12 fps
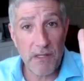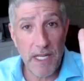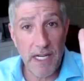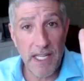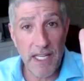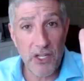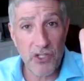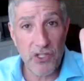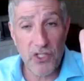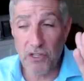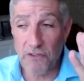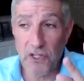to medication.
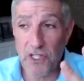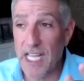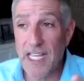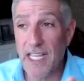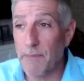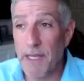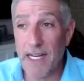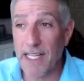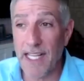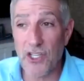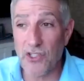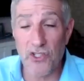So if you're taking
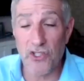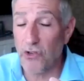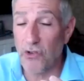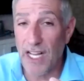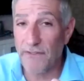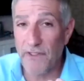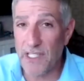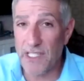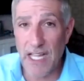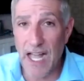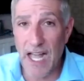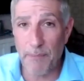medications, you don't have to
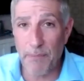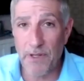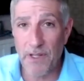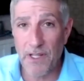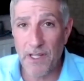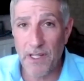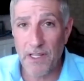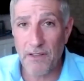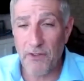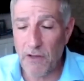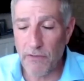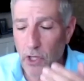stop. If
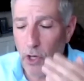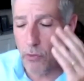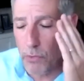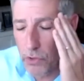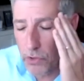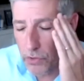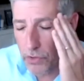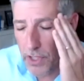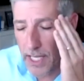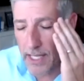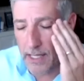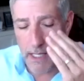you have low mood
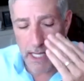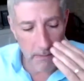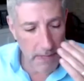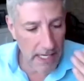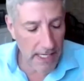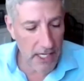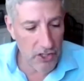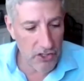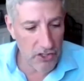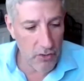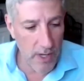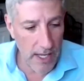and the
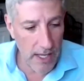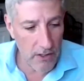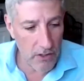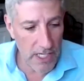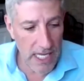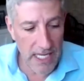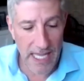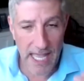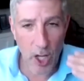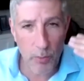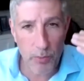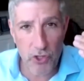medication you're taking
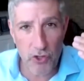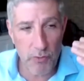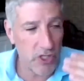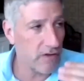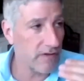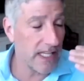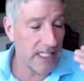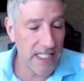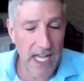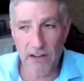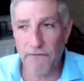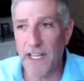helped you, but you've got
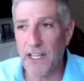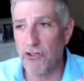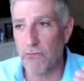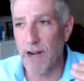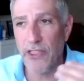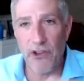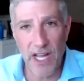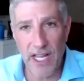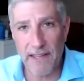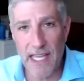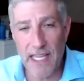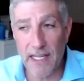side effects, you'd rather not
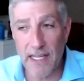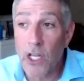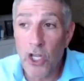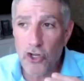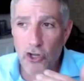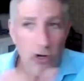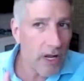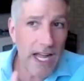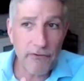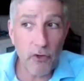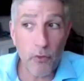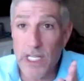take it. You don't
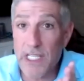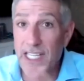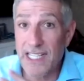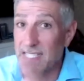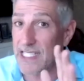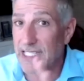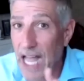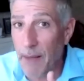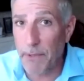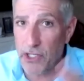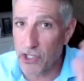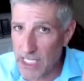have to risk it and
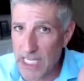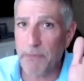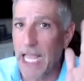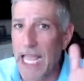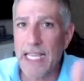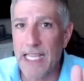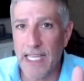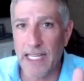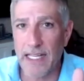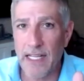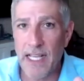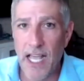stop it. Just keep taking
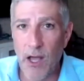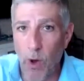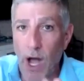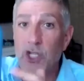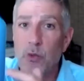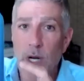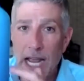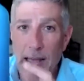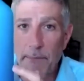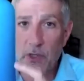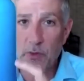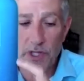it and watch what
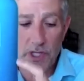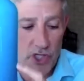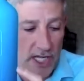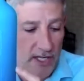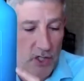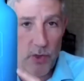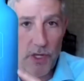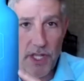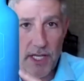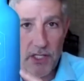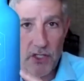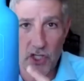happens with the change with
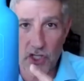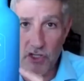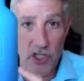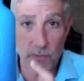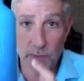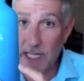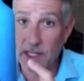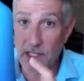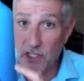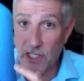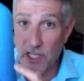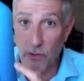this. Just by
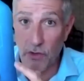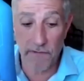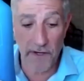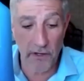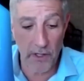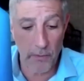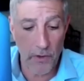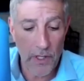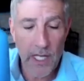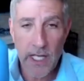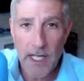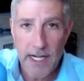this is the only variable.
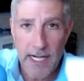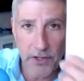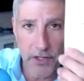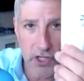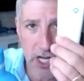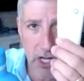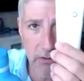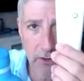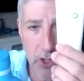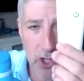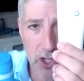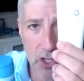Now, the gel
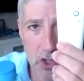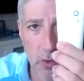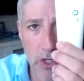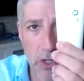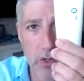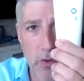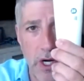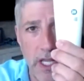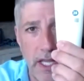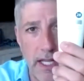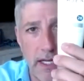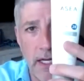version is Renew
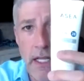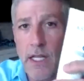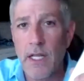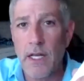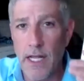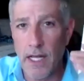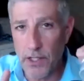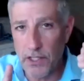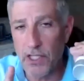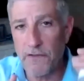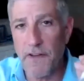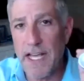28. Now, this
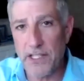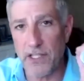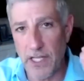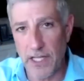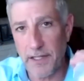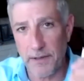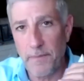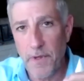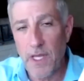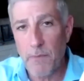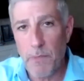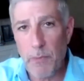is fascinating.
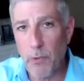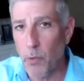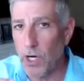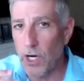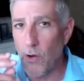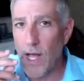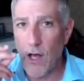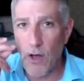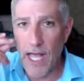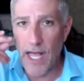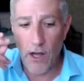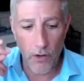People want to know
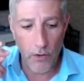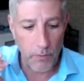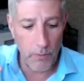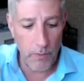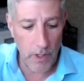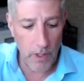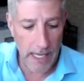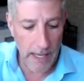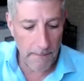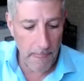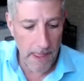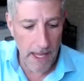how
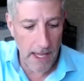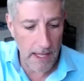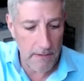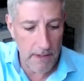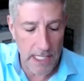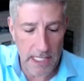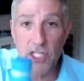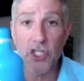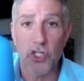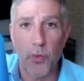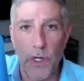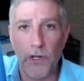that this
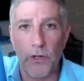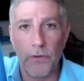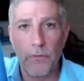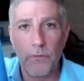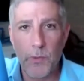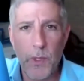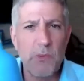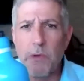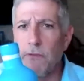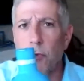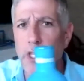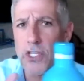is real, especially
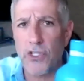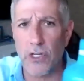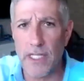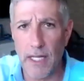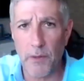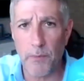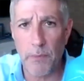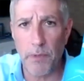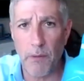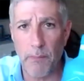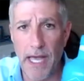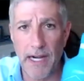before they start telling
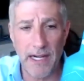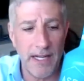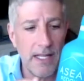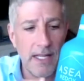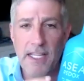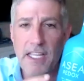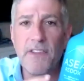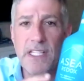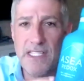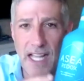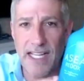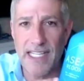people about it. Give
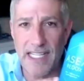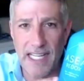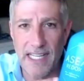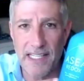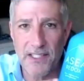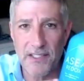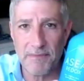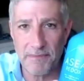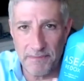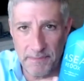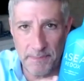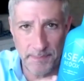this 90 days.
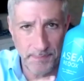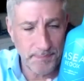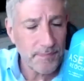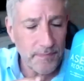A